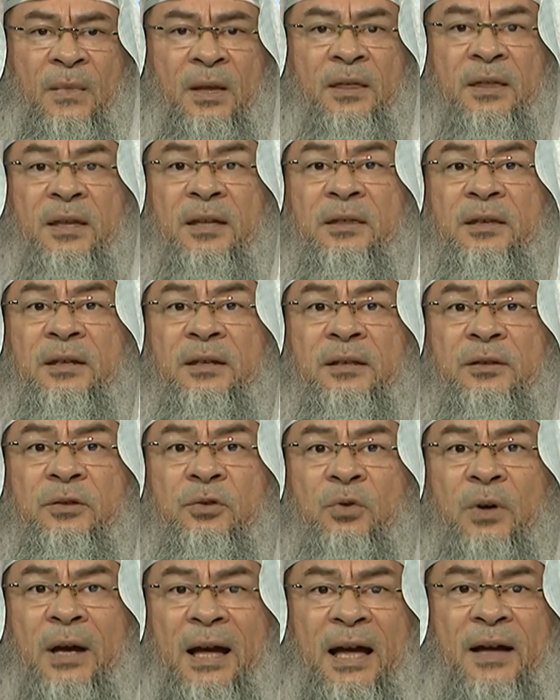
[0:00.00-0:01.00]
then
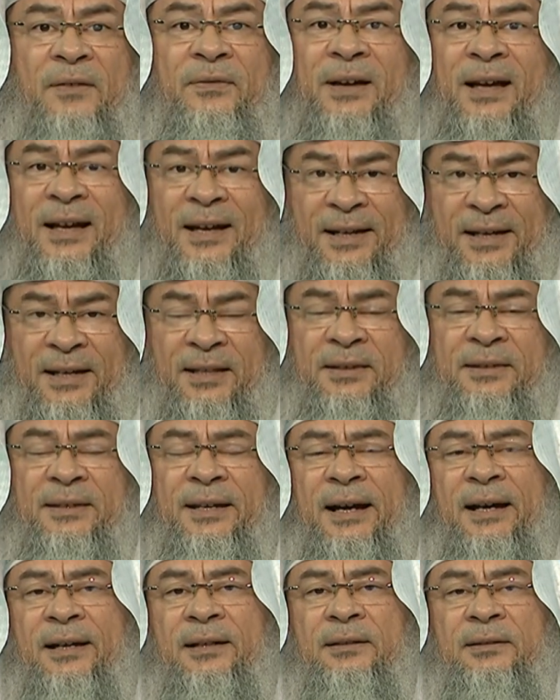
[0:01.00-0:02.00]
to have a
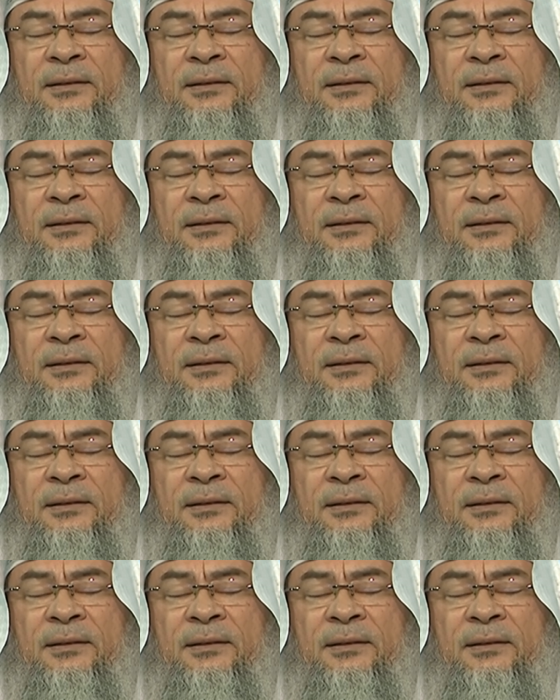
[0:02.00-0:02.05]
iddah,